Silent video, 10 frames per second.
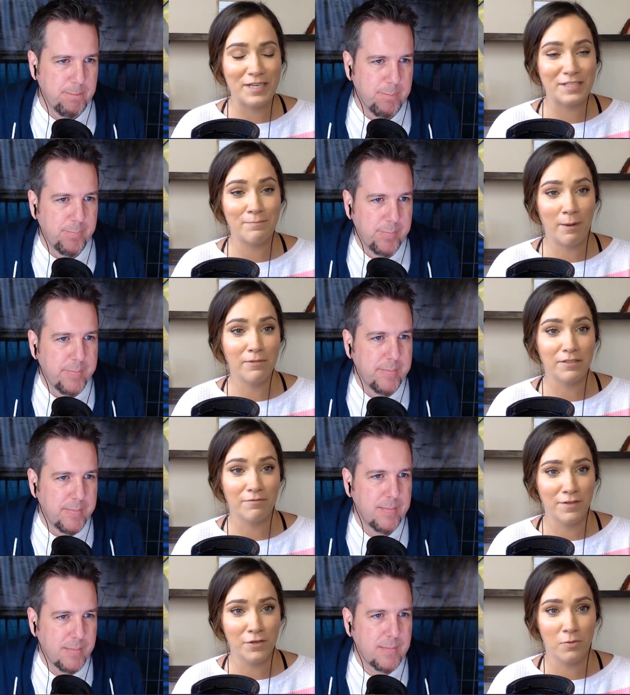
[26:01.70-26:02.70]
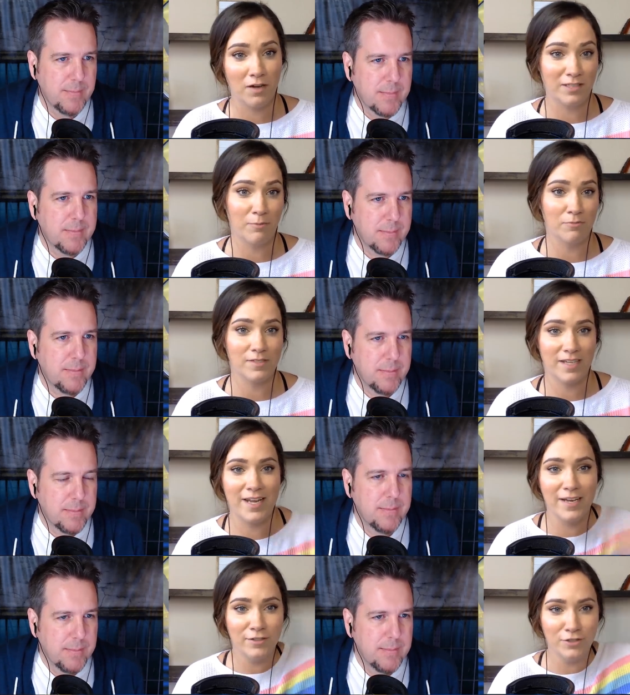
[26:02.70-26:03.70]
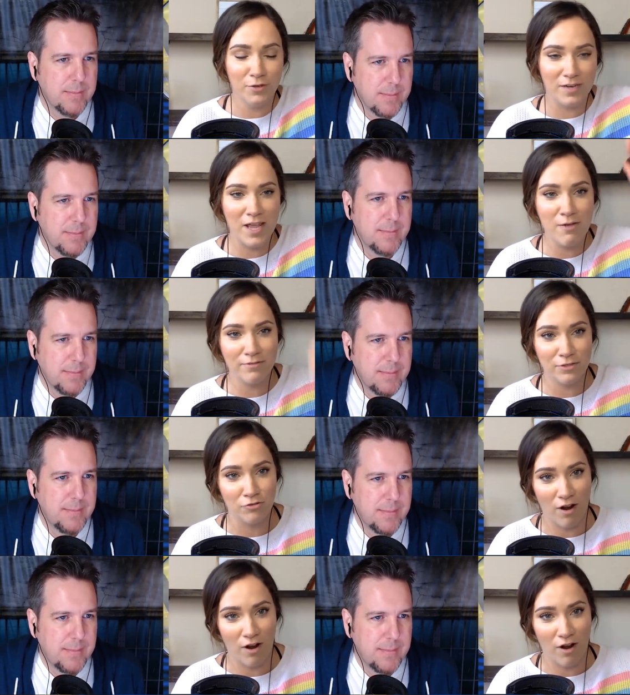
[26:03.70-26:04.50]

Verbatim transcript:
Speaker 1: public defender walked up and was like, "He didn't do it. He was drunk.